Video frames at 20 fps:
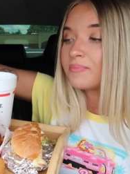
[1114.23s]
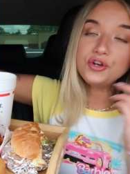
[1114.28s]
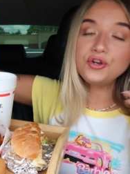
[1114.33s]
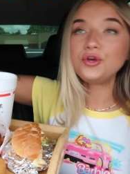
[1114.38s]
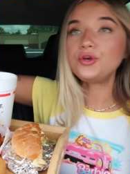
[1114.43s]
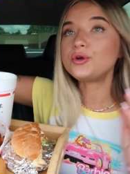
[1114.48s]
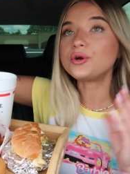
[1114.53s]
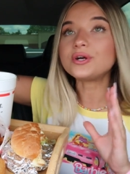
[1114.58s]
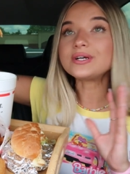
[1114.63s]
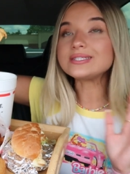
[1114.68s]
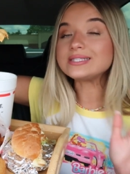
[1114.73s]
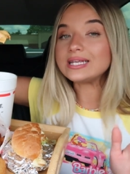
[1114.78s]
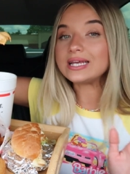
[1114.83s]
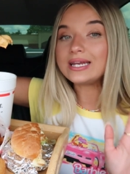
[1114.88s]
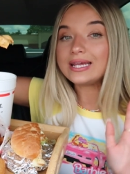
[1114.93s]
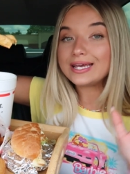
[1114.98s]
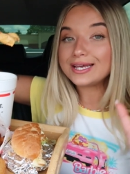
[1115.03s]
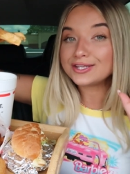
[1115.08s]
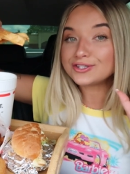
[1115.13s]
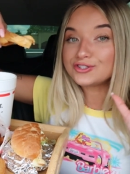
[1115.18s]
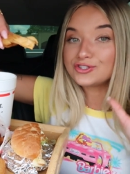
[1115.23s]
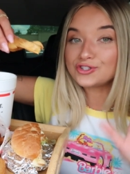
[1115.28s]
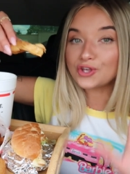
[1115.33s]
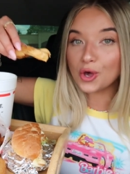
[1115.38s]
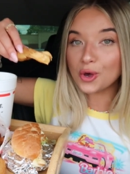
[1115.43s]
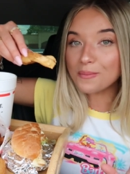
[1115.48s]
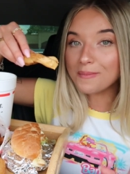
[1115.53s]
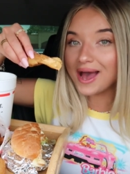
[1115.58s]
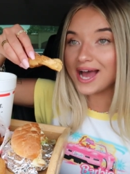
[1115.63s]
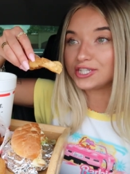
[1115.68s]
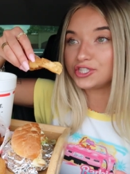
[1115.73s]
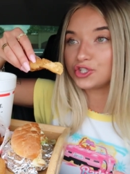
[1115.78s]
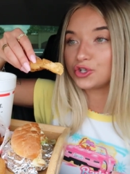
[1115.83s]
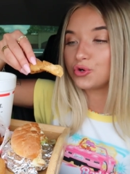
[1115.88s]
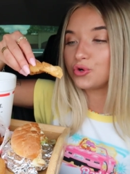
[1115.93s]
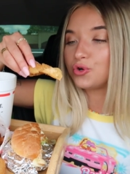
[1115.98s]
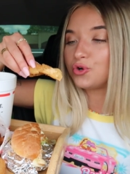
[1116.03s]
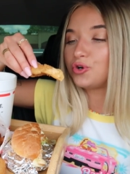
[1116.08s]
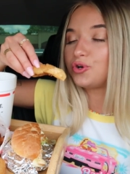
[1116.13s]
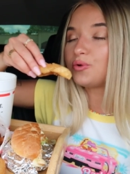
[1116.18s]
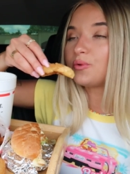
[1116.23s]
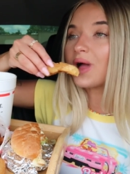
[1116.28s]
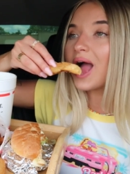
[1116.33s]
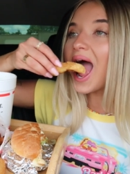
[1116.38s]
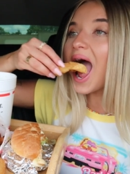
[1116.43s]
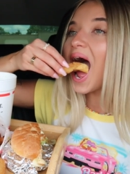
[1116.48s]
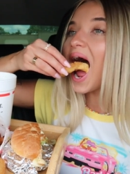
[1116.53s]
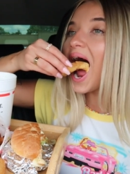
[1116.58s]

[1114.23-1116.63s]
New York City is so magical.